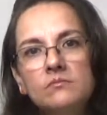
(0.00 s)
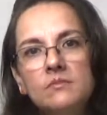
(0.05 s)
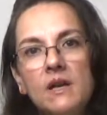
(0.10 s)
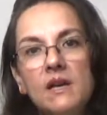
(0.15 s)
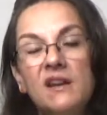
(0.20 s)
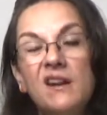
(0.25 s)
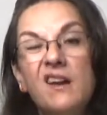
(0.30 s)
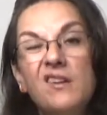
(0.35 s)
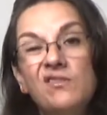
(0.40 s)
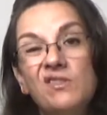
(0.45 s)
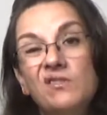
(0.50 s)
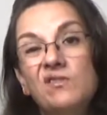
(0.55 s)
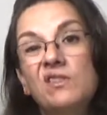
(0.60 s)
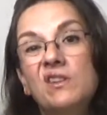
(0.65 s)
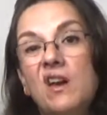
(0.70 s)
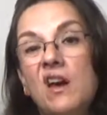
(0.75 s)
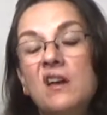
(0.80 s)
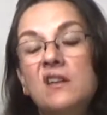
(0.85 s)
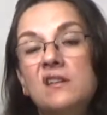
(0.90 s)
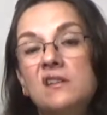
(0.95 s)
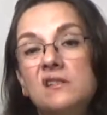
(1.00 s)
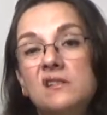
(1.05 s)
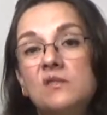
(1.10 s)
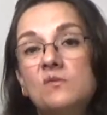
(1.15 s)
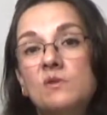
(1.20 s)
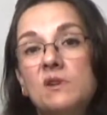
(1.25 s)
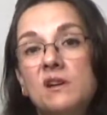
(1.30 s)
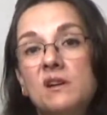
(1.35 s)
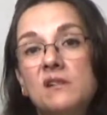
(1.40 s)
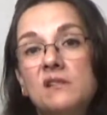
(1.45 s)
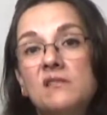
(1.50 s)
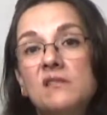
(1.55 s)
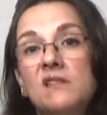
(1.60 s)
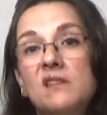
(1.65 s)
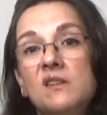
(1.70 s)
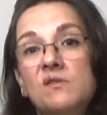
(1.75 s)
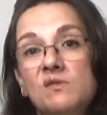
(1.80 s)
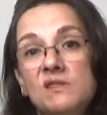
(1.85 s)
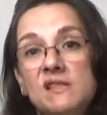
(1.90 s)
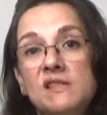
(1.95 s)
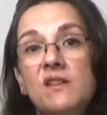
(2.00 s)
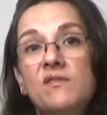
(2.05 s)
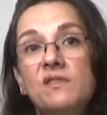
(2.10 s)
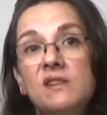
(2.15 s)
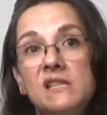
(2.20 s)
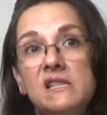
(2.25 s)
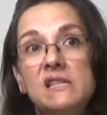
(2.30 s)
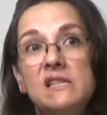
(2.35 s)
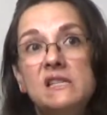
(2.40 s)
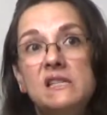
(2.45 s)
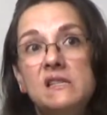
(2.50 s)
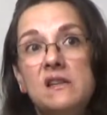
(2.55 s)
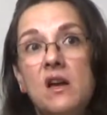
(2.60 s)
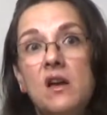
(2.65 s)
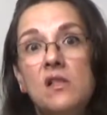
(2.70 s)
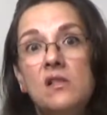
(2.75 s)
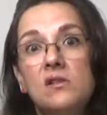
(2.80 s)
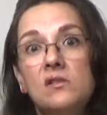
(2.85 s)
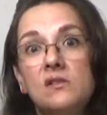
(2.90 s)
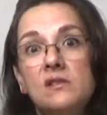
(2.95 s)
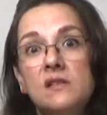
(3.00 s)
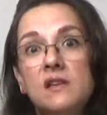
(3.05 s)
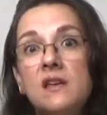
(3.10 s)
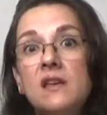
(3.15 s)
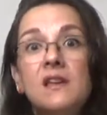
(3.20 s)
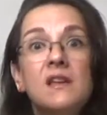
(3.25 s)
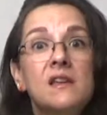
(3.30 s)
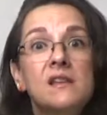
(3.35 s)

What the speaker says: And I've even gotten it to where it was $76,